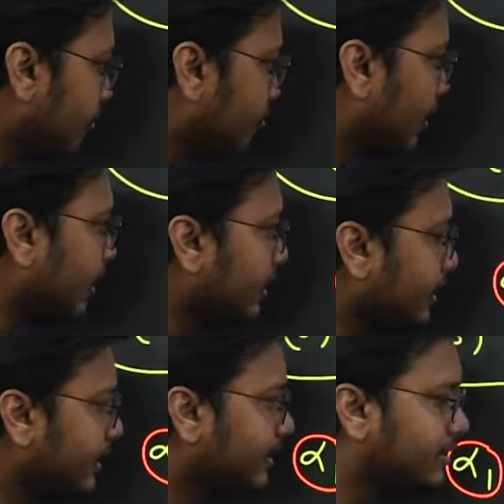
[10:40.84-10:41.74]
1
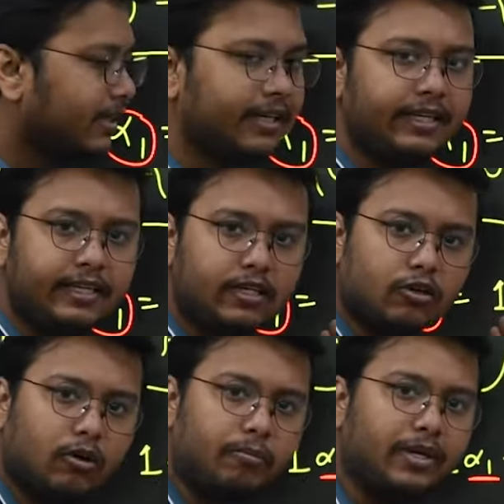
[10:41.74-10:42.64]
is a linear
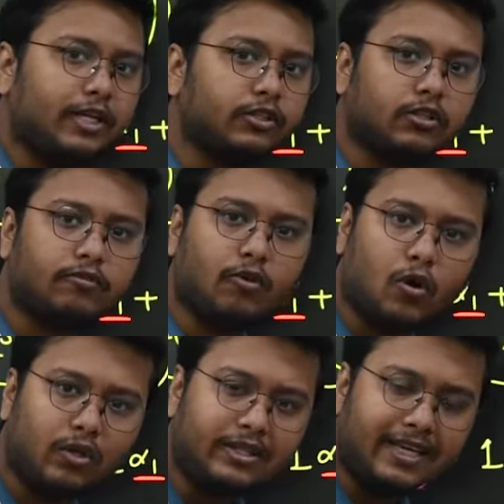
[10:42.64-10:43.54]
combination of
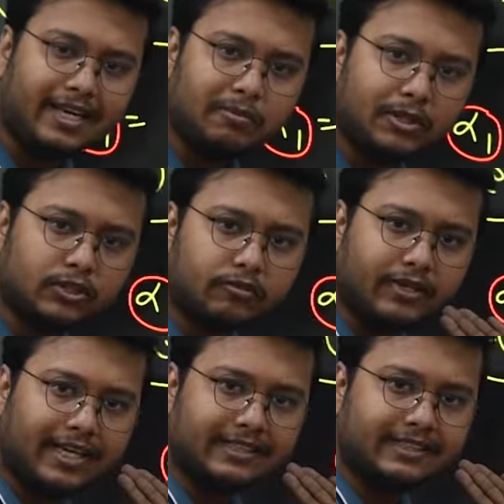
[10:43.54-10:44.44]
all the elements of
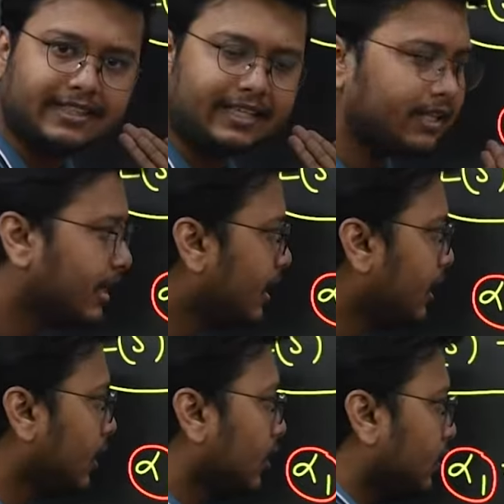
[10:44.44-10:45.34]
S set,
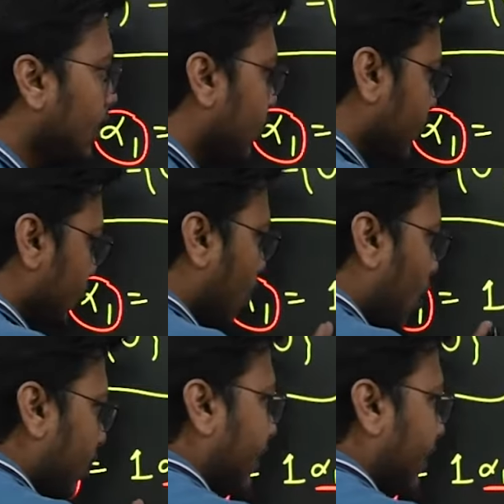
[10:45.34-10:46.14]
or